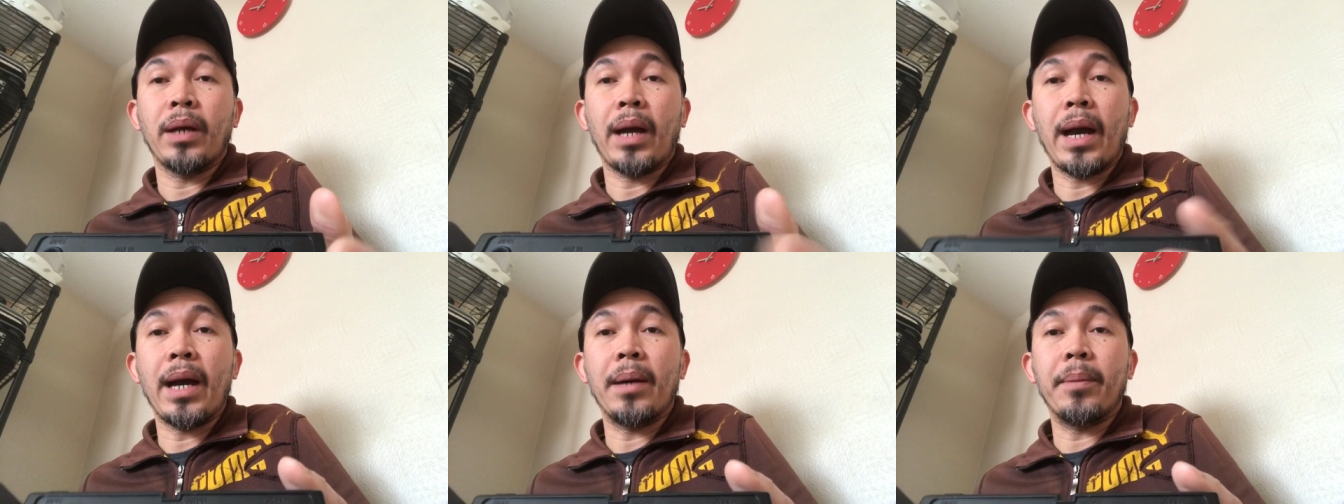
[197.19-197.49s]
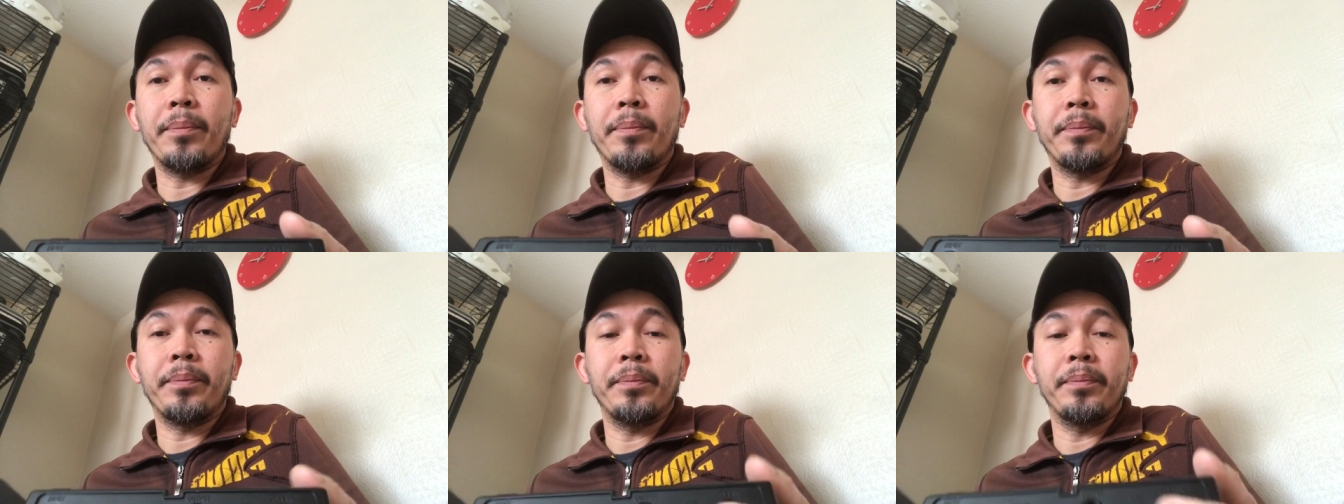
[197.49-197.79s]

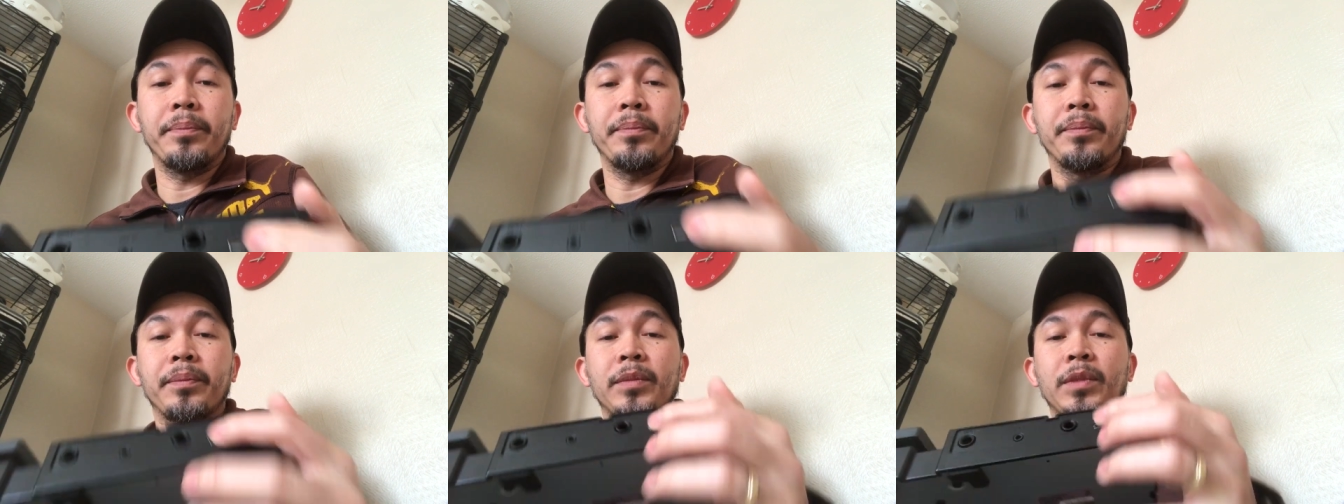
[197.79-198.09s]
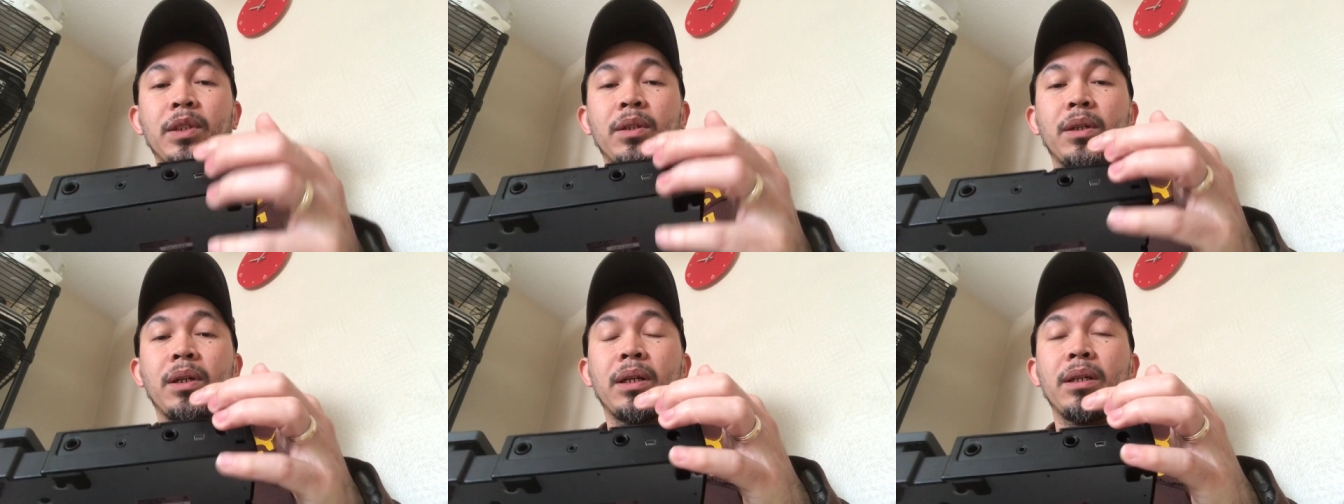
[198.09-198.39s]
amp
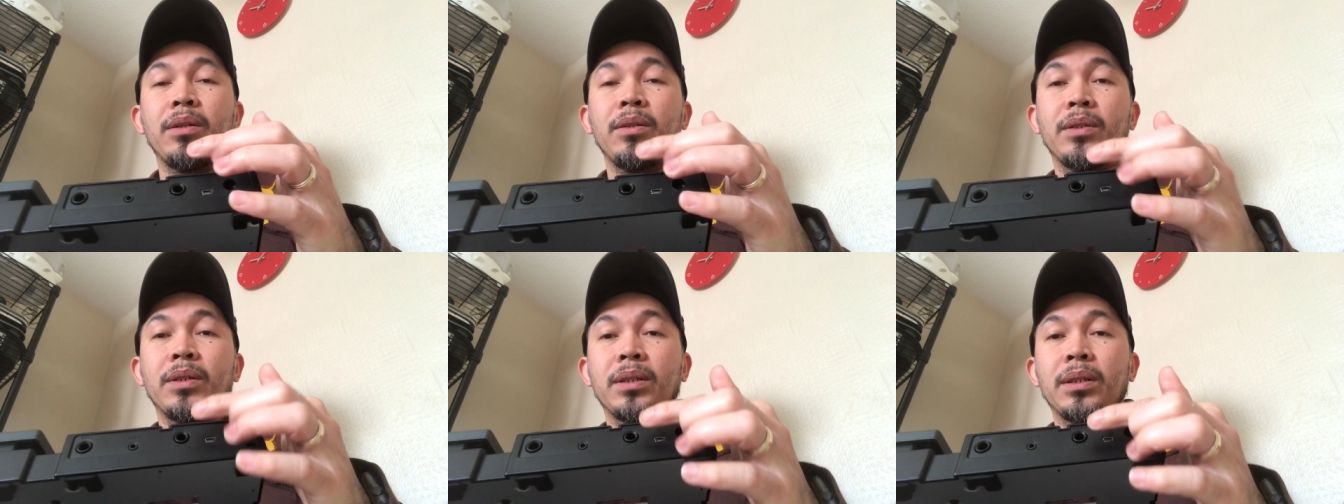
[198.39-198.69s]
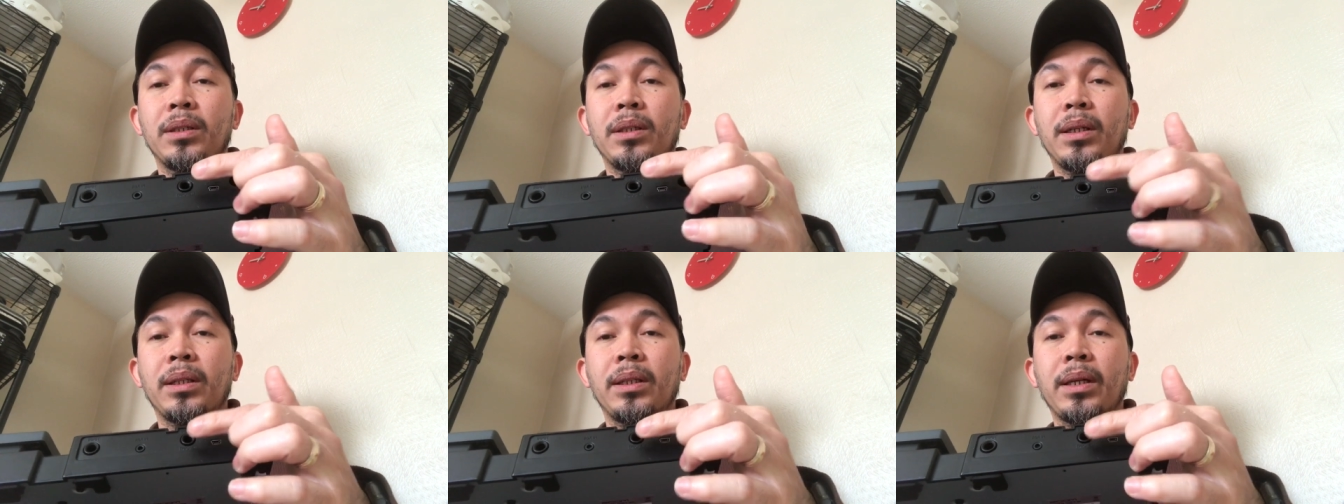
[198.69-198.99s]
you can
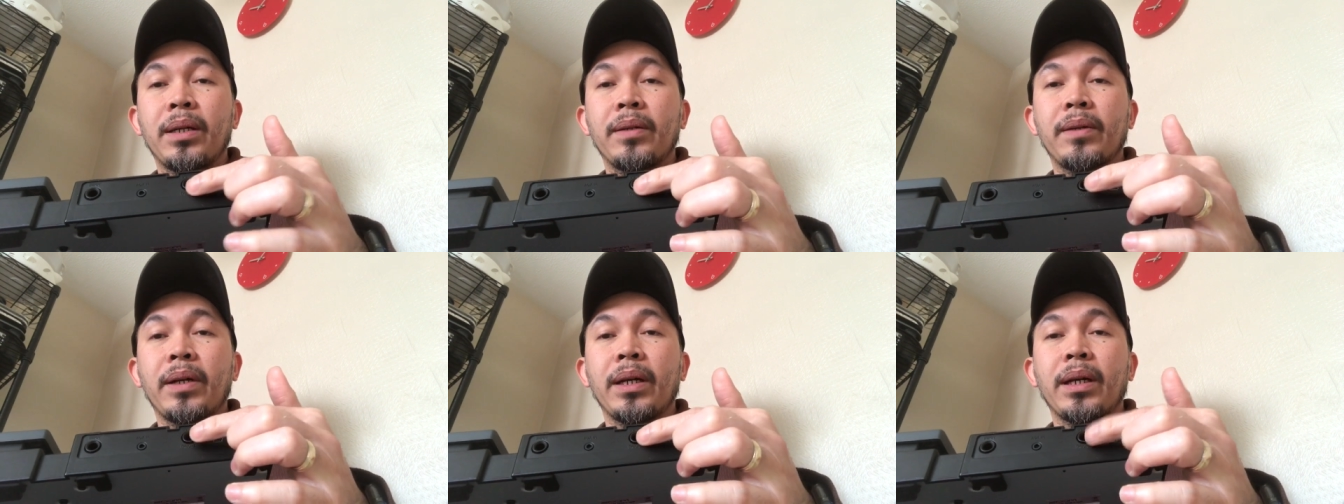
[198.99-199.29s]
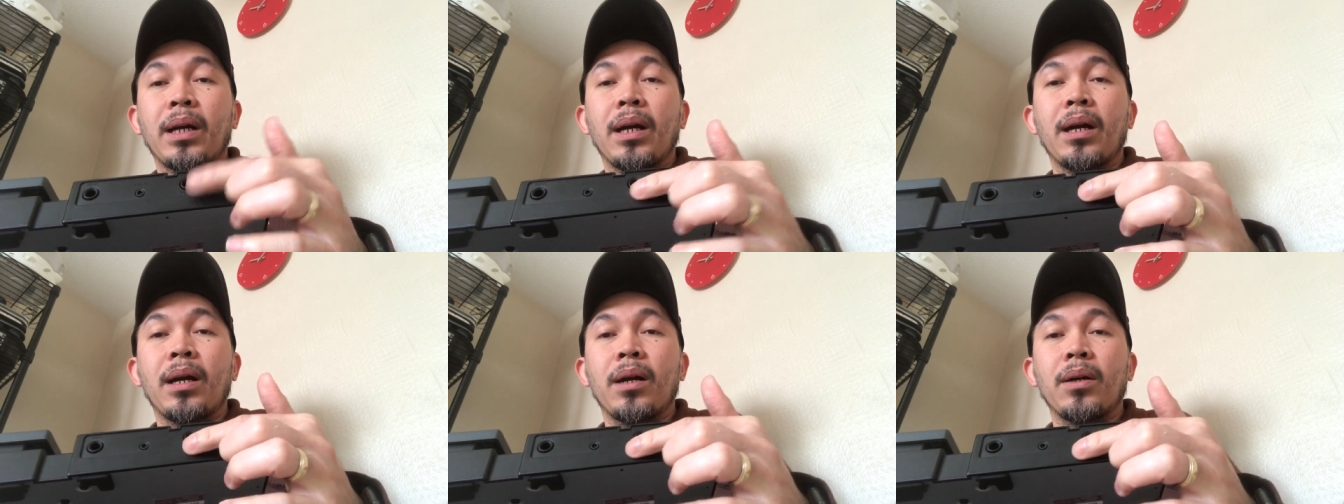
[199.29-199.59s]
use the
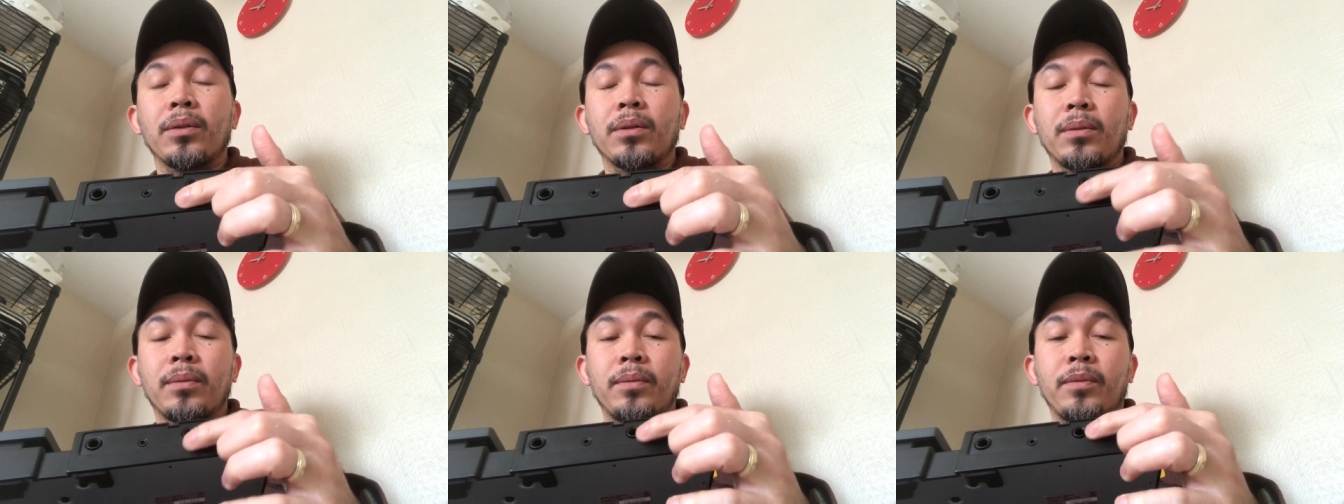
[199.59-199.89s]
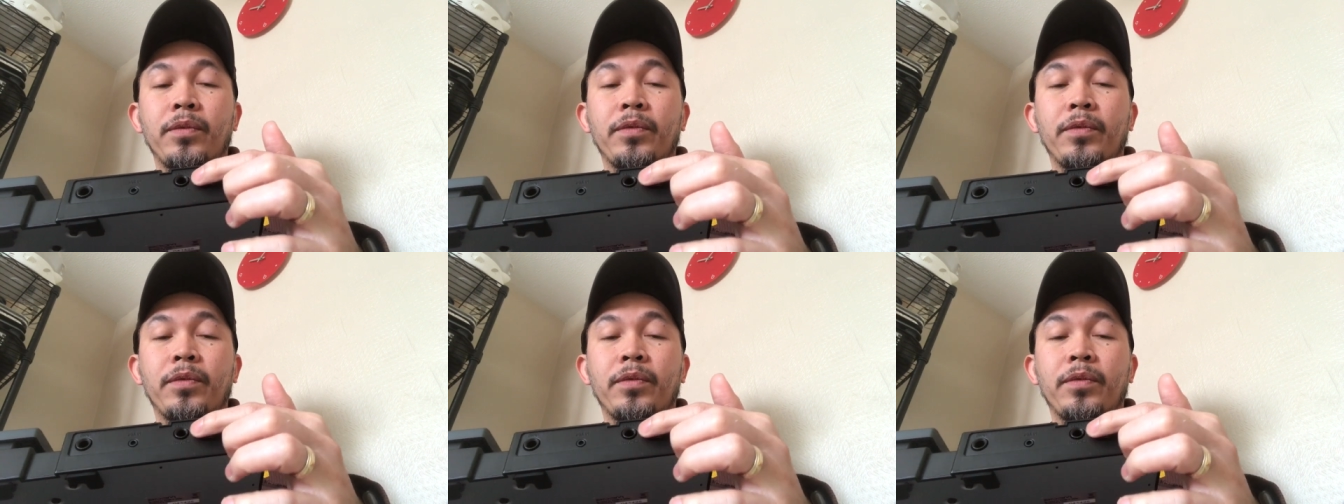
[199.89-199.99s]
direct out